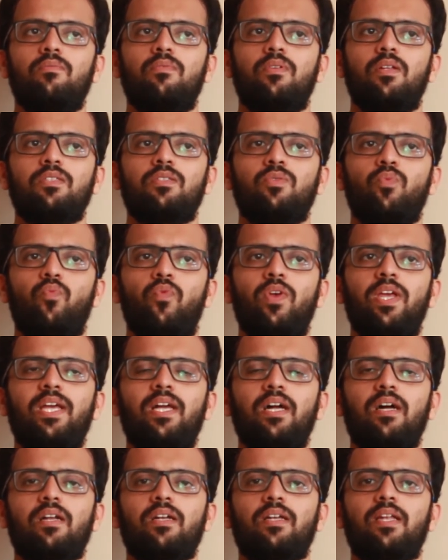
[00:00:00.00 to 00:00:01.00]
does a
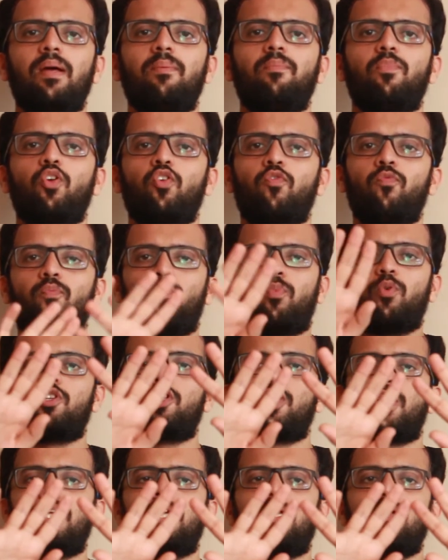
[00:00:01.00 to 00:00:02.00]
weak attempt of
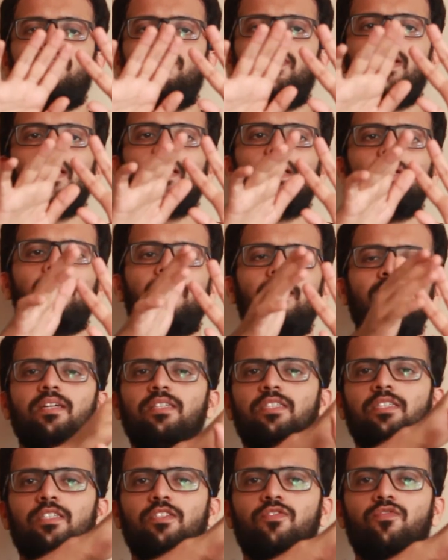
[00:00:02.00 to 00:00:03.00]
pushing it away. It
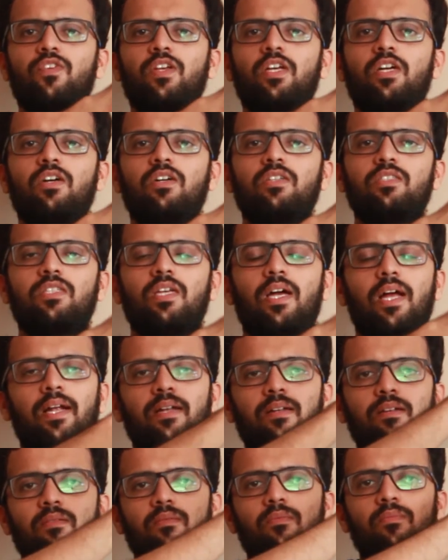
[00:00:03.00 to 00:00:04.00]
hits his fingers
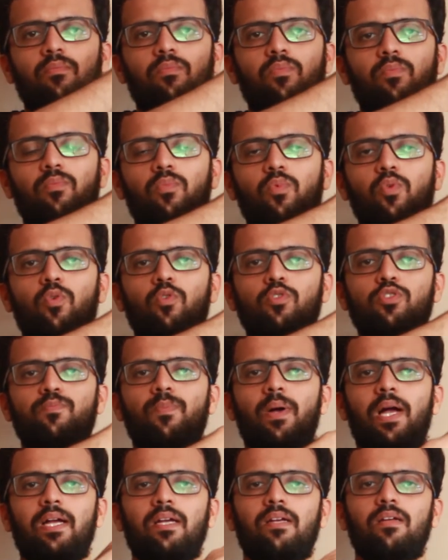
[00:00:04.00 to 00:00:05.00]
and goes
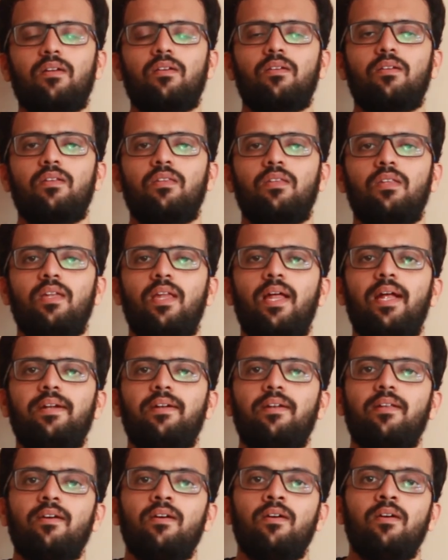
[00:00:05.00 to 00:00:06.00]
back in
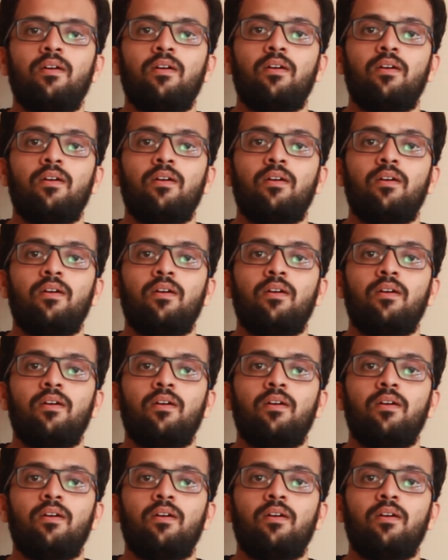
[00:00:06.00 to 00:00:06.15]
net.